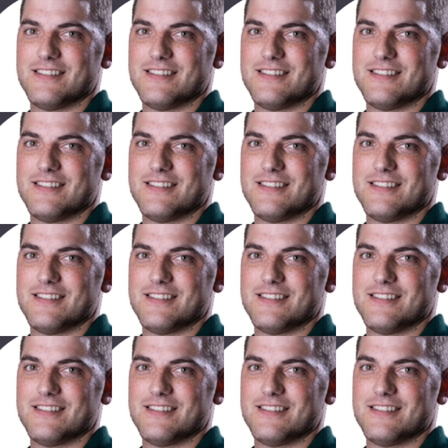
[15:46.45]

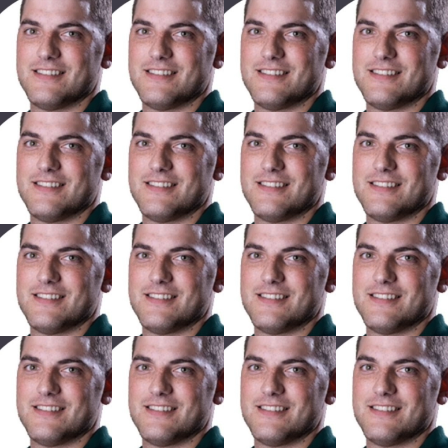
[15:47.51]

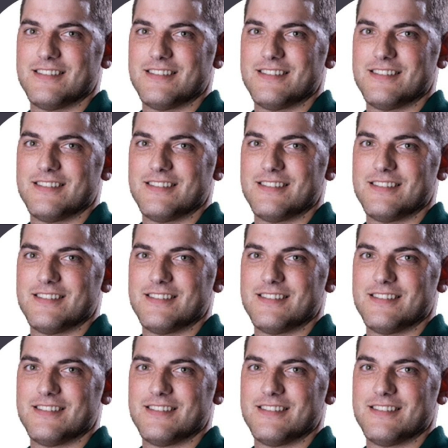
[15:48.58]

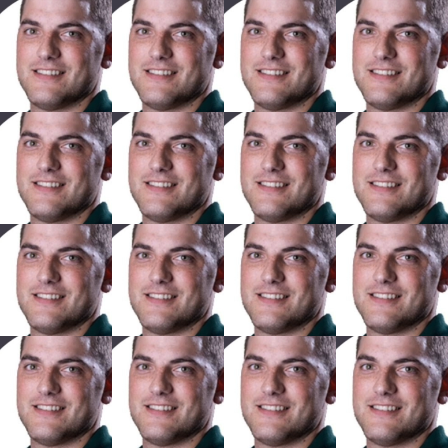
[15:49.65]

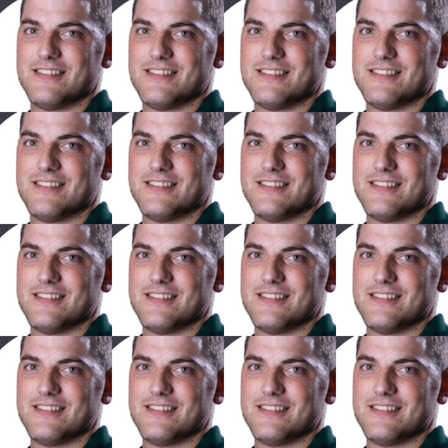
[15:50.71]
[no speech]